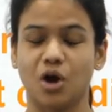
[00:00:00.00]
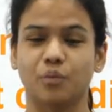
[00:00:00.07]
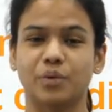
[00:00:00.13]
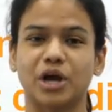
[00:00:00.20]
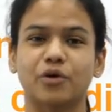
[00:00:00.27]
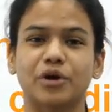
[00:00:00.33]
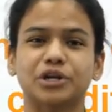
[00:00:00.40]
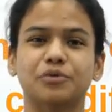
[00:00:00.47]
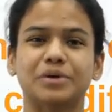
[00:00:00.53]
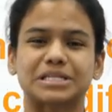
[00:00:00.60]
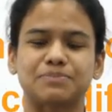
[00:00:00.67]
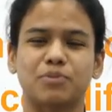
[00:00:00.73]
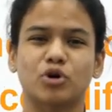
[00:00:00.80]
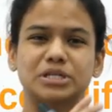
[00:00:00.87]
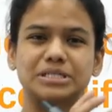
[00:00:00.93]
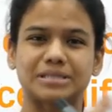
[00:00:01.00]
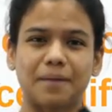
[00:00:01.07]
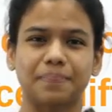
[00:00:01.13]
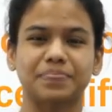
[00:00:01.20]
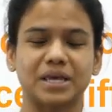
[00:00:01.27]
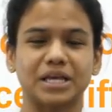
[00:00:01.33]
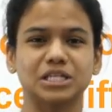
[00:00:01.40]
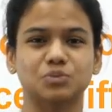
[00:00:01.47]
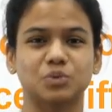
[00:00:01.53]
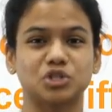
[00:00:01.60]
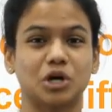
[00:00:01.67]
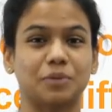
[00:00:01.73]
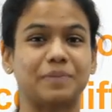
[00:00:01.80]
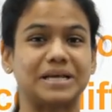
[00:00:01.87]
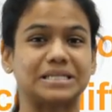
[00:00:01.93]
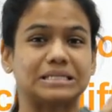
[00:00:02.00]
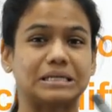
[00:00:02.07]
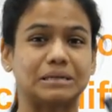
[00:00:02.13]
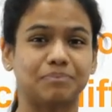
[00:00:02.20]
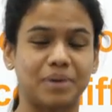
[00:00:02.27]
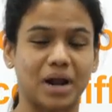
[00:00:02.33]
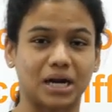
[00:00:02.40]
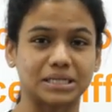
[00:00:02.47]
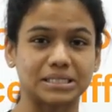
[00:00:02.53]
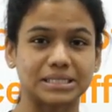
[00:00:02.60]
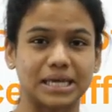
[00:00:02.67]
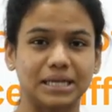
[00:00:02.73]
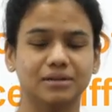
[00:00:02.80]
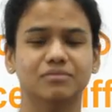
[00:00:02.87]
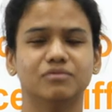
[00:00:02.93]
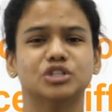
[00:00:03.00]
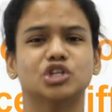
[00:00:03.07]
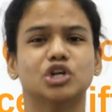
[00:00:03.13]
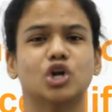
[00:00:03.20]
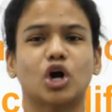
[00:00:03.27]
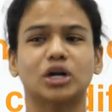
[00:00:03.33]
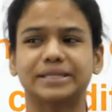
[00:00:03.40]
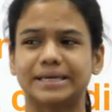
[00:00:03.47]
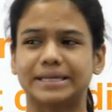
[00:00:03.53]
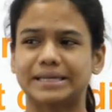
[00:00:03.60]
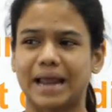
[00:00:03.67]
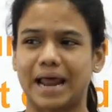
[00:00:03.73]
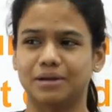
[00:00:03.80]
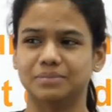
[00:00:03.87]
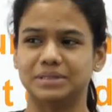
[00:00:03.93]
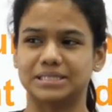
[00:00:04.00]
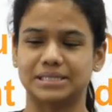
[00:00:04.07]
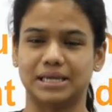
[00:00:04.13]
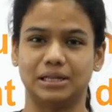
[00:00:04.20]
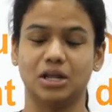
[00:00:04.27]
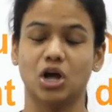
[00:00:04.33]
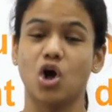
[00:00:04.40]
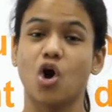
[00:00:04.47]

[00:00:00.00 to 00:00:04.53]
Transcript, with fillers: We are going to explore some things which are present in plant cell which are not there in animal cell